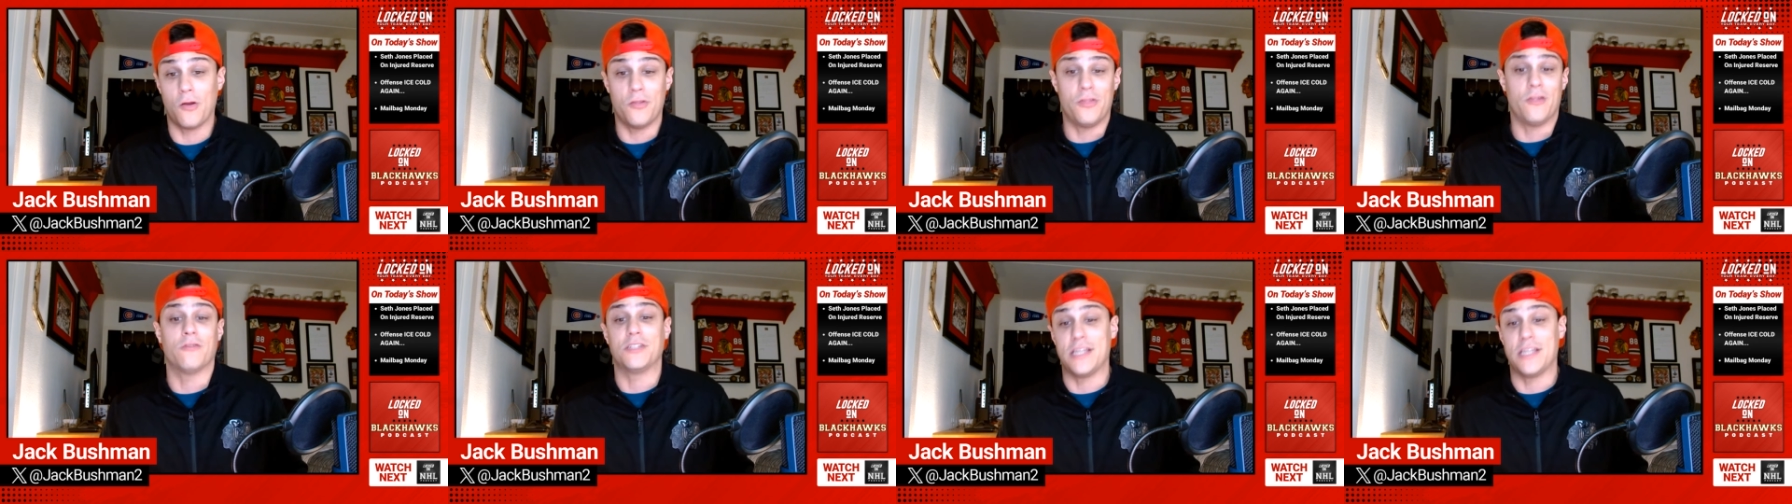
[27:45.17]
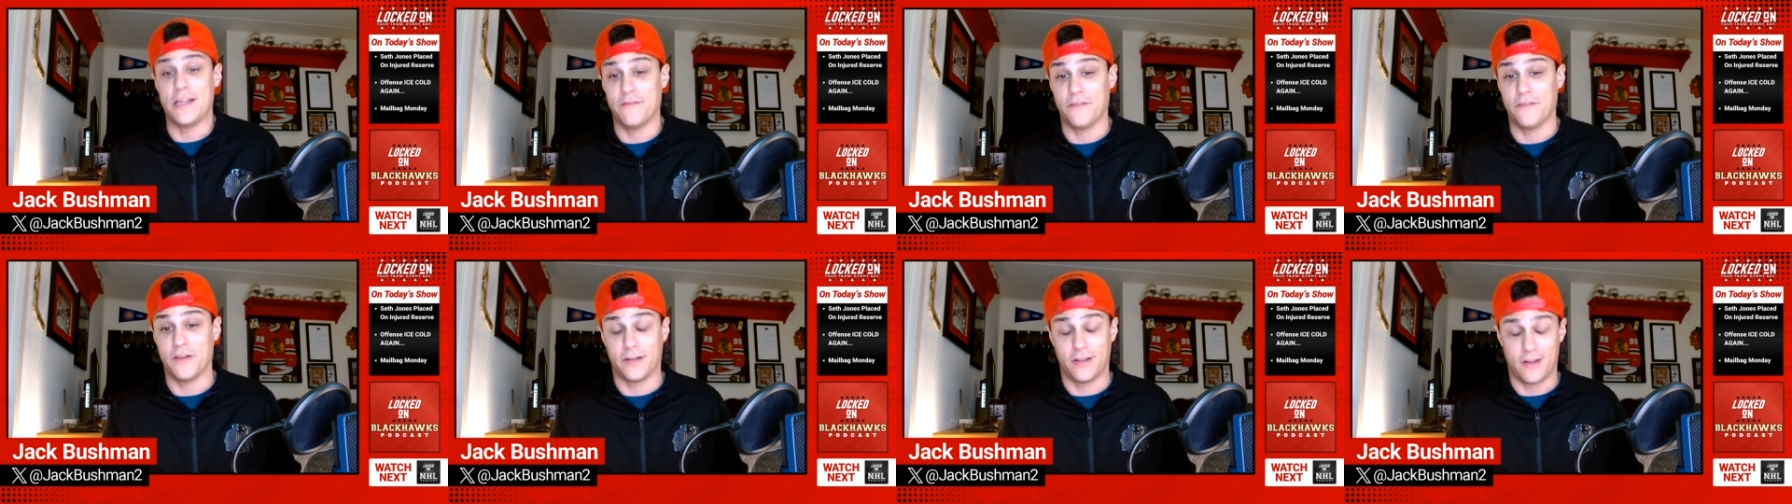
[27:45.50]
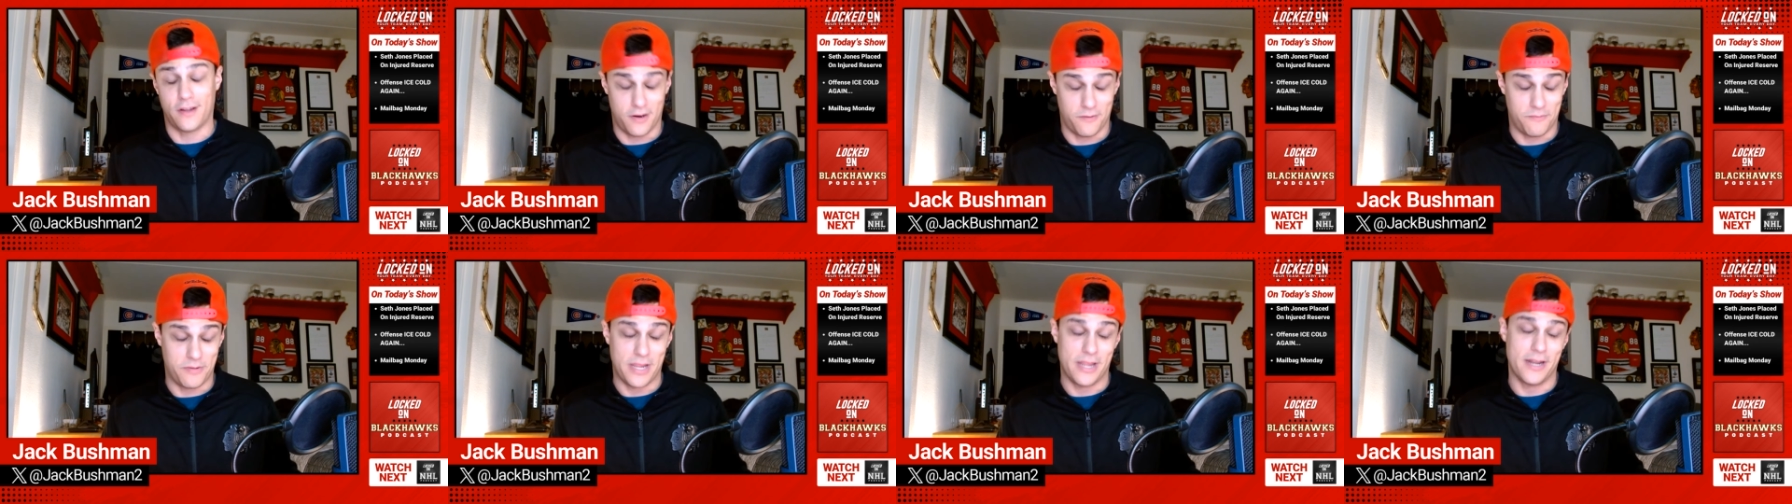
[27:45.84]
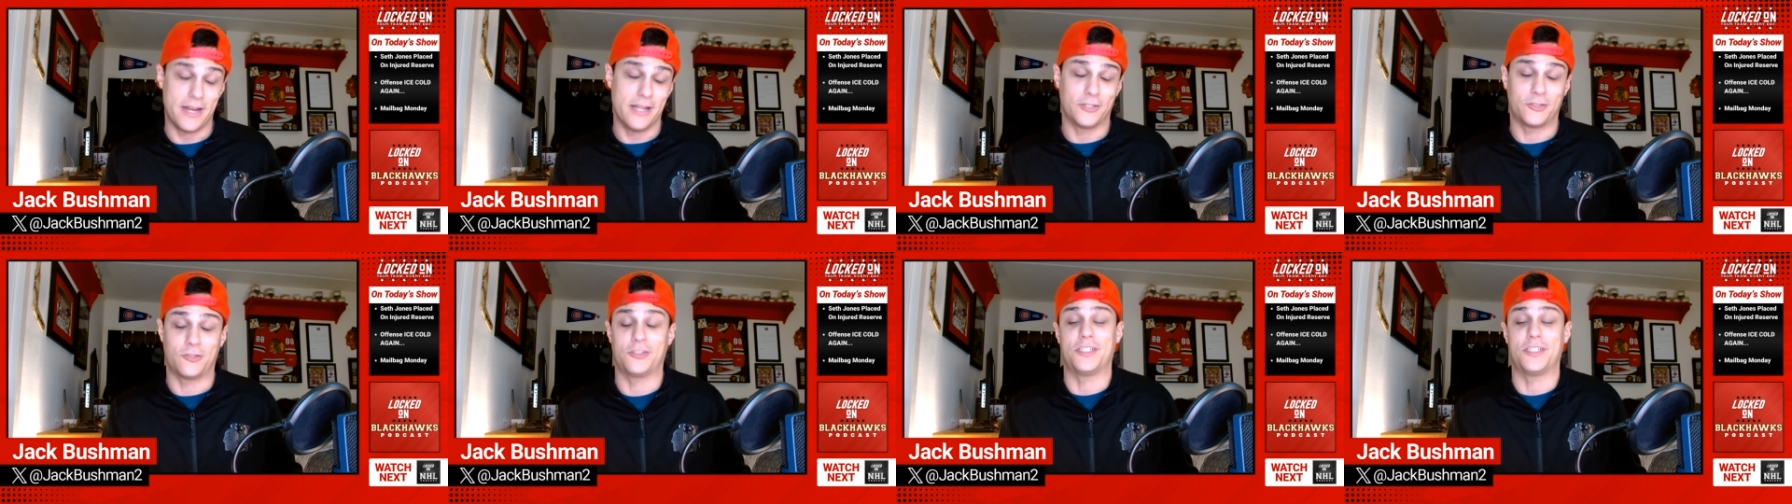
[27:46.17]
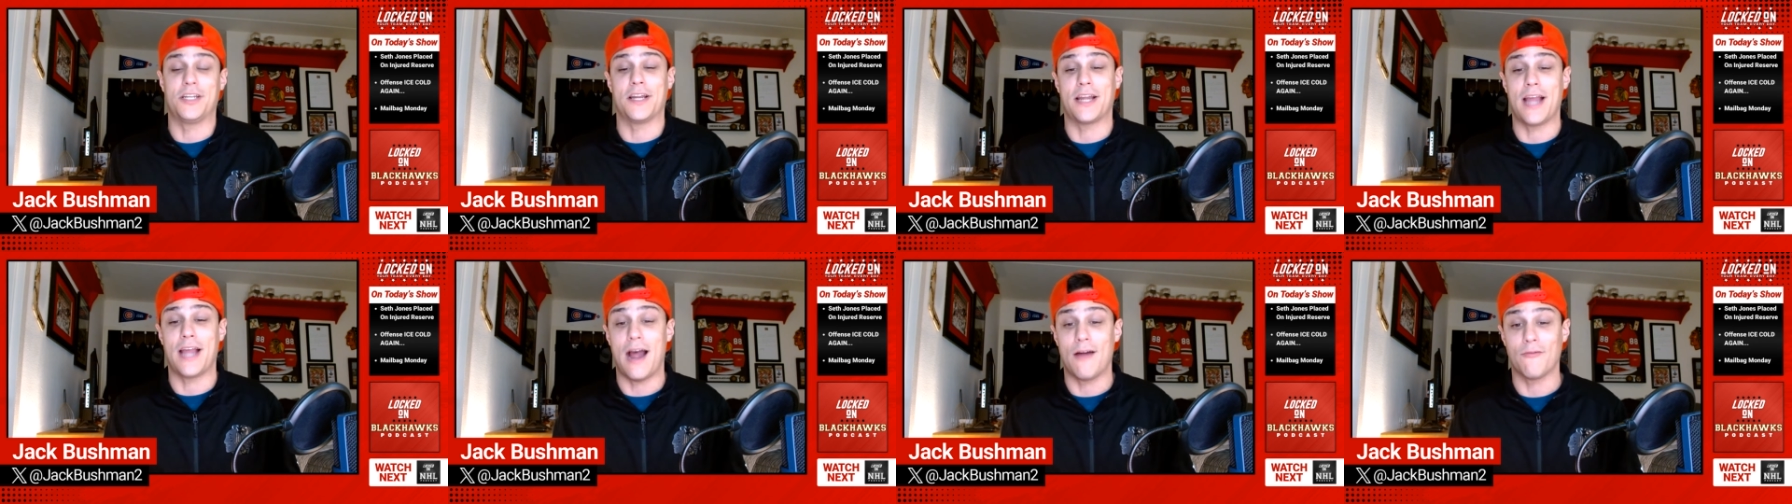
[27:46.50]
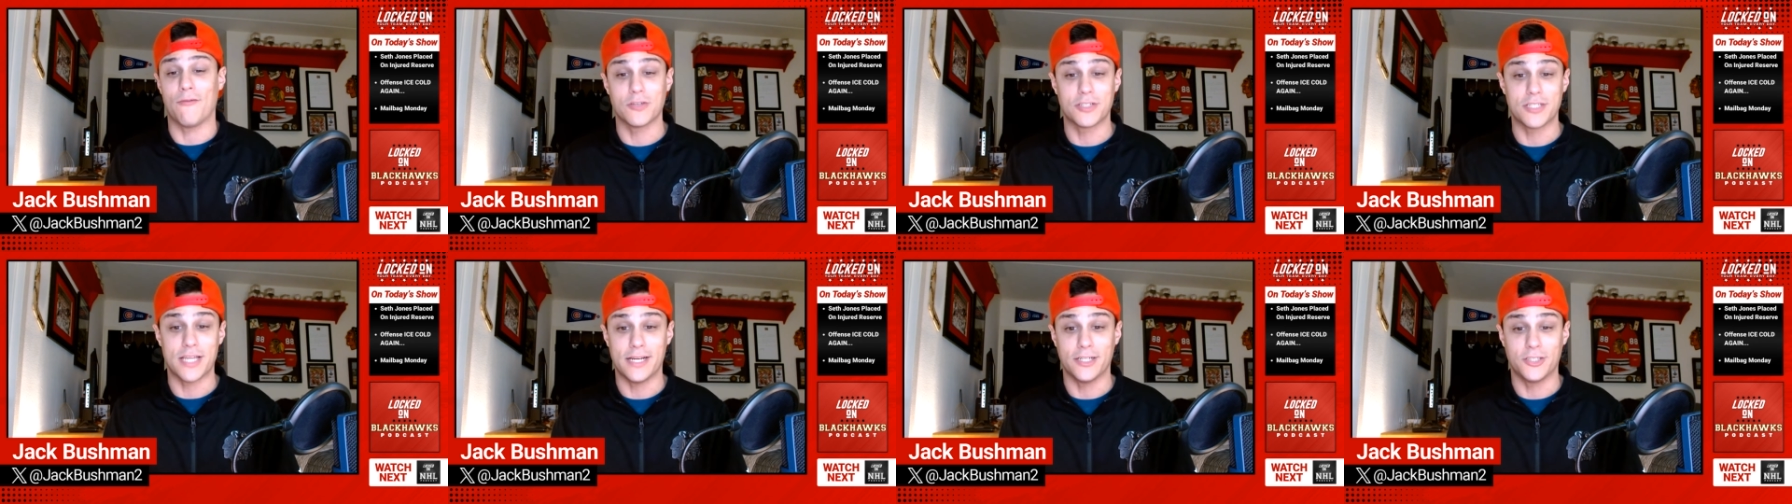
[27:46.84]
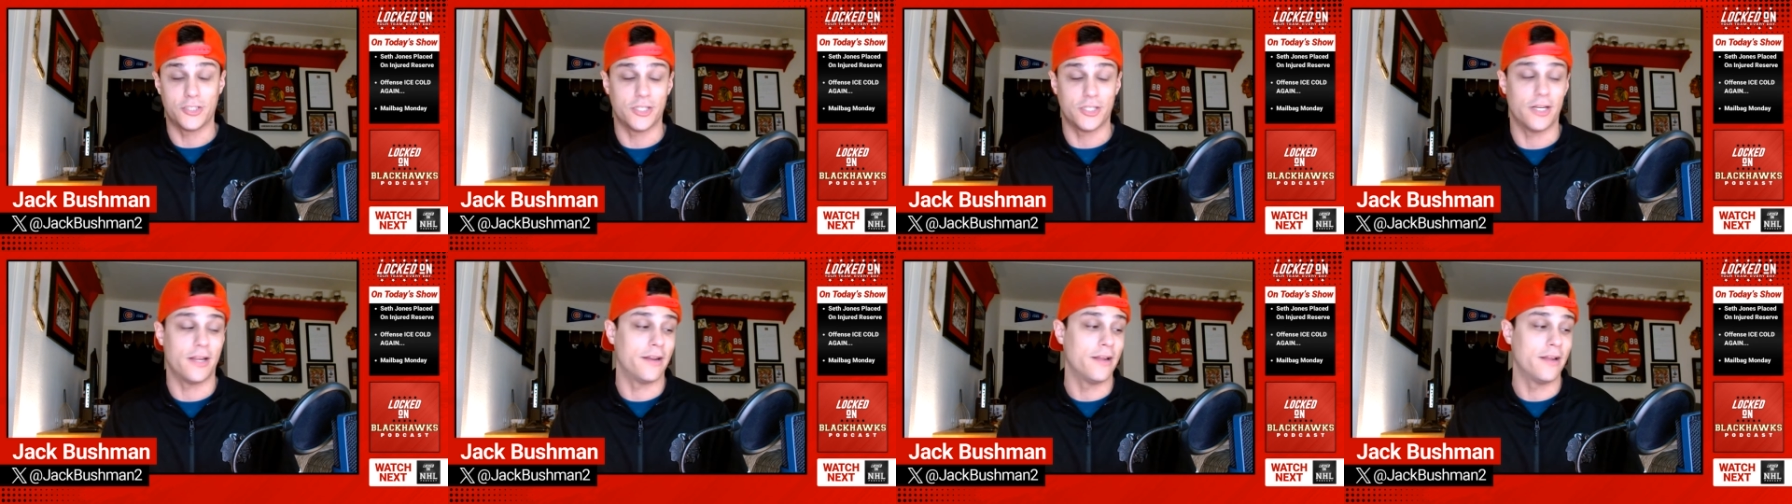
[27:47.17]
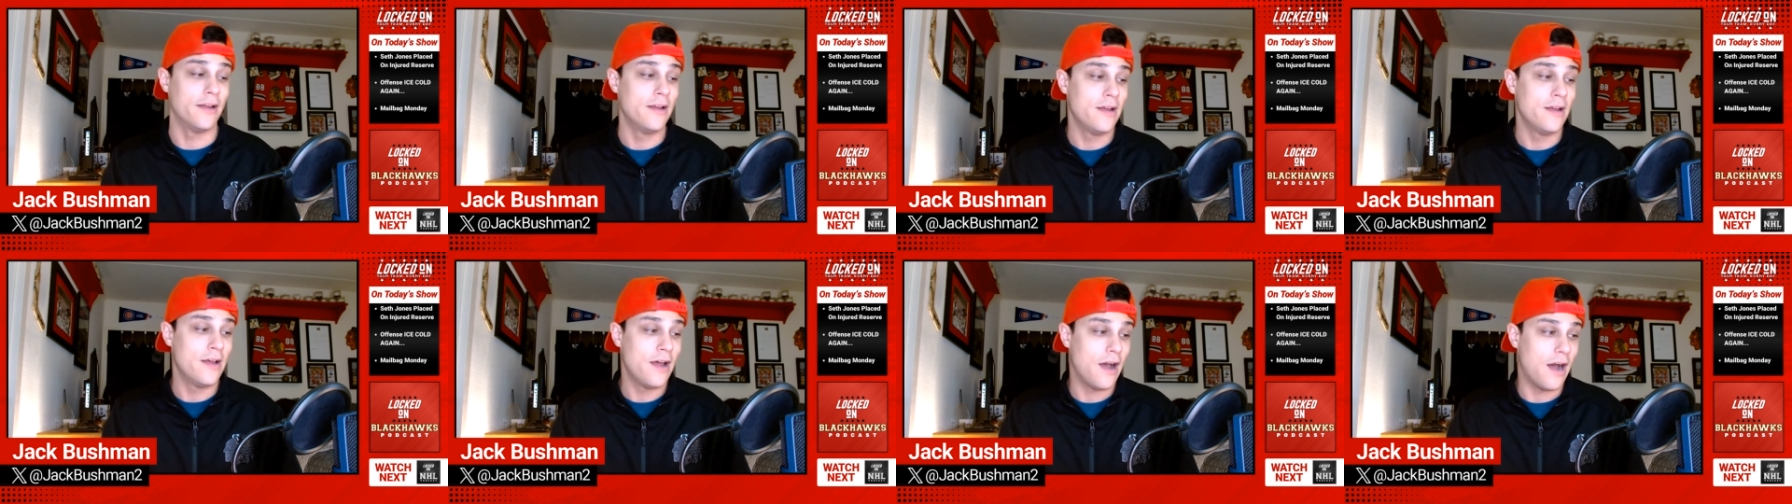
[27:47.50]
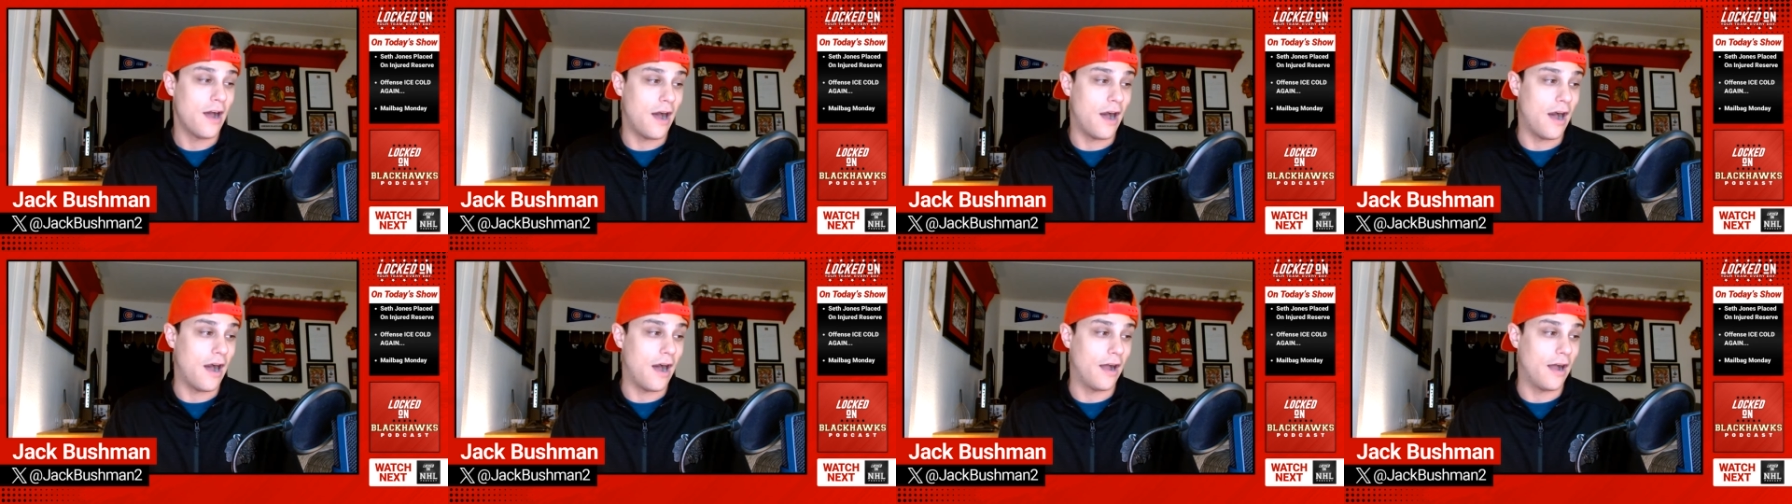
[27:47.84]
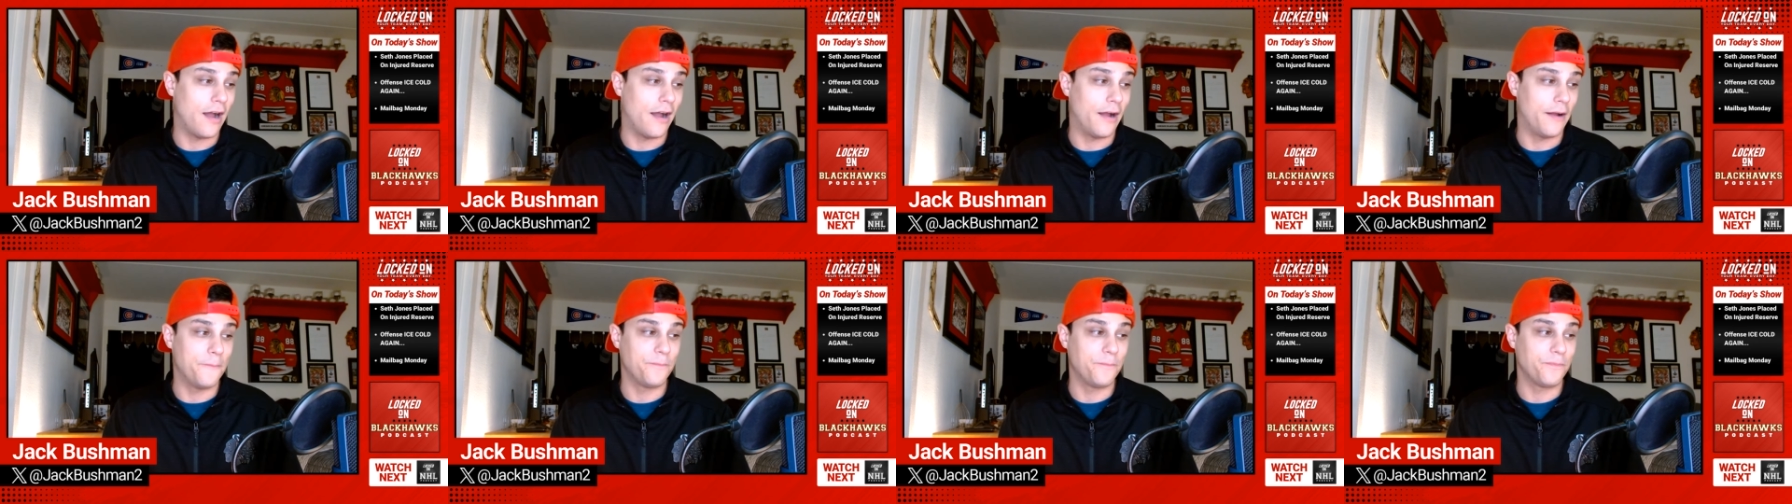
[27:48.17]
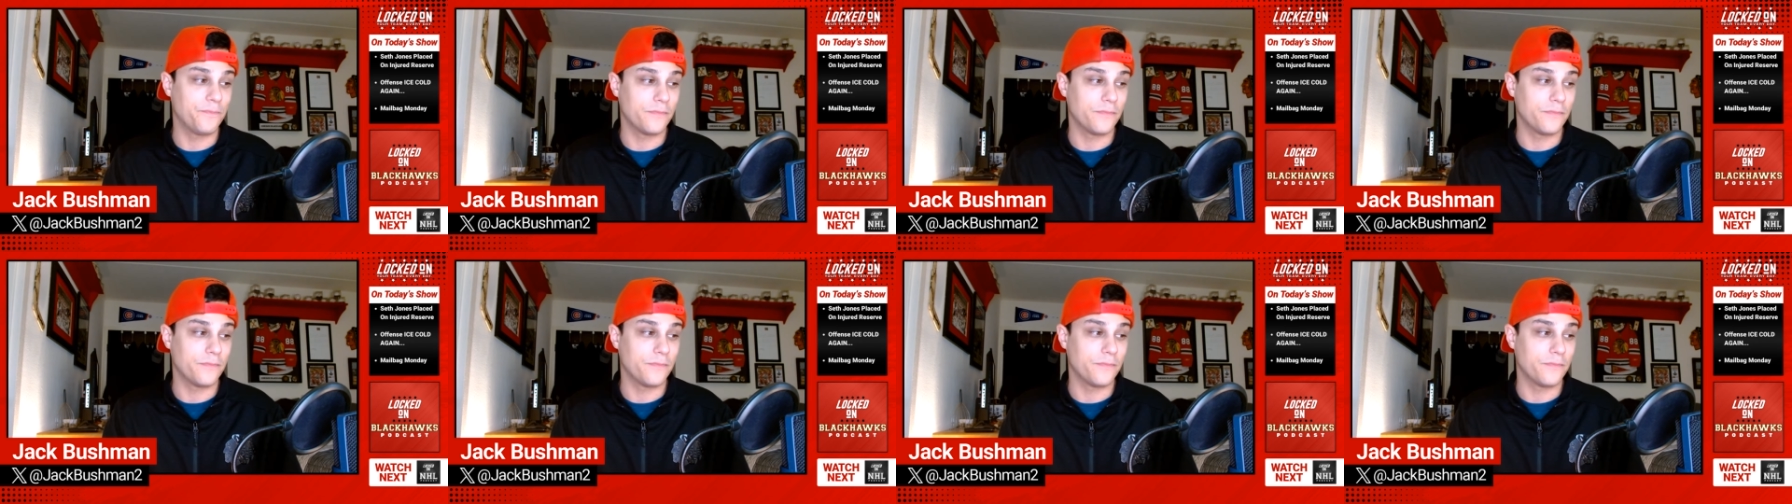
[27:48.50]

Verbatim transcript: and there's even going to be an interesting conversation uh,